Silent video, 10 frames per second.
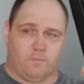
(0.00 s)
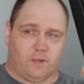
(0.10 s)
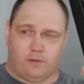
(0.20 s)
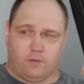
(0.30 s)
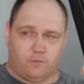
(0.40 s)

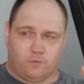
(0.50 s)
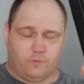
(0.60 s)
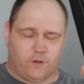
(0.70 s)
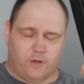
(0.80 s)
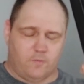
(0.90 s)
It throws
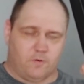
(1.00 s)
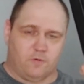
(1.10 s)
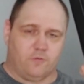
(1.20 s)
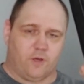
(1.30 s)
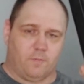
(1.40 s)
a tighter
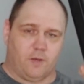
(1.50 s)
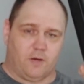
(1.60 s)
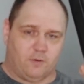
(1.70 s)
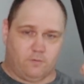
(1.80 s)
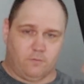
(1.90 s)
birdshot
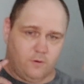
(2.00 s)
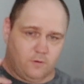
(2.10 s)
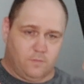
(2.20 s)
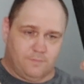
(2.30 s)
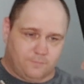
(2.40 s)
pattern,
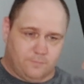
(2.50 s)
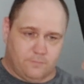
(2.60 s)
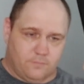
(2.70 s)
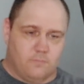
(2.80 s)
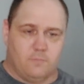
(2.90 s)

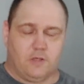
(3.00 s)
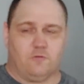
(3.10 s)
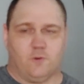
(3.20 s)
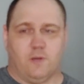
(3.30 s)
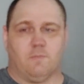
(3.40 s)

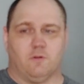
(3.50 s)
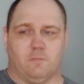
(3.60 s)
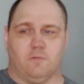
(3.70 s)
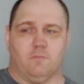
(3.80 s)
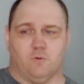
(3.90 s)
makes you aim a
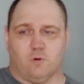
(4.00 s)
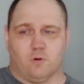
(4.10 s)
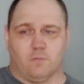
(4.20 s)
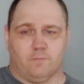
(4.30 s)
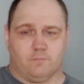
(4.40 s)
little bit
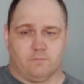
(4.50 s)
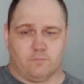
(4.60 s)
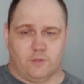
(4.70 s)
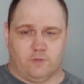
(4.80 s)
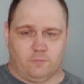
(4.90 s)
more.
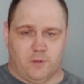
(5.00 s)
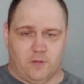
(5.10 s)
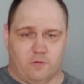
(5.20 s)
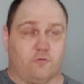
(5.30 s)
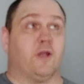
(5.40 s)
It's
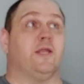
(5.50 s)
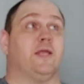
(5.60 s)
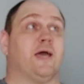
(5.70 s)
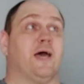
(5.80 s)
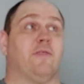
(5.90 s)
better
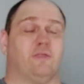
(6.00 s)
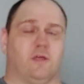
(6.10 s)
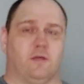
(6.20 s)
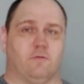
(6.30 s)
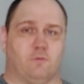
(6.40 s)
training, I
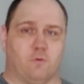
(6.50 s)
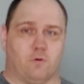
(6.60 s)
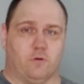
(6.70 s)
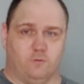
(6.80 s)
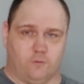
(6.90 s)
think,
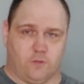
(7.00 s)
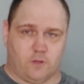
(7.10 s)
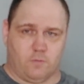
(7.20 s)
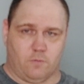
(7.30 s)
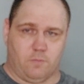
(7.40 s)
for using the
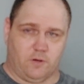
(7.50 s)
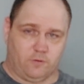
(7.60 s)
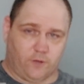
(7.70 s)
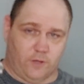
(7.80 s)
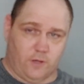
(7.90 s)
gun with
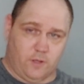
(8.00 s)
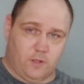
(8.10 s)
buckshot.